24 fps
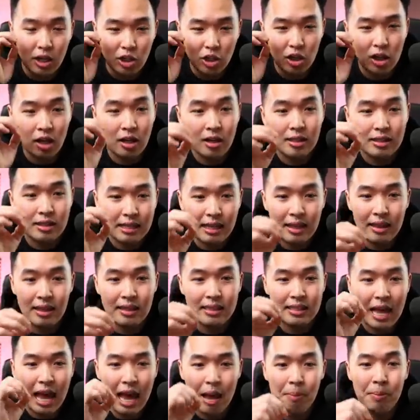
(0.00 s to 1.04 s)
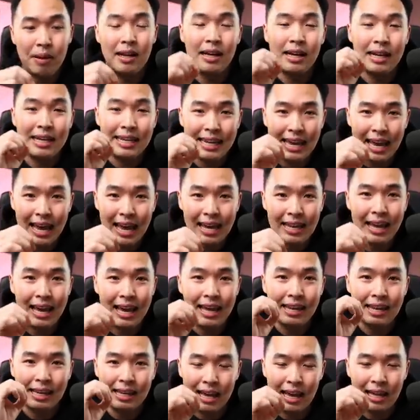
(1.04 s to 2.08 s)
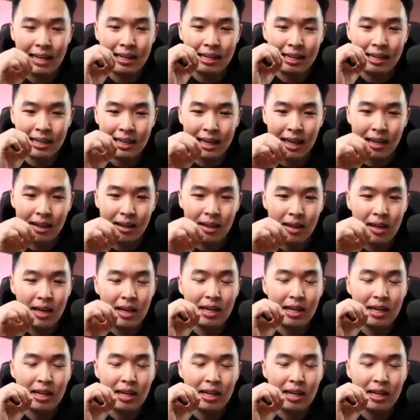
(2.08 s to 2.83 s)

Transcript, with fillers: You're going to see this happen again and again and again.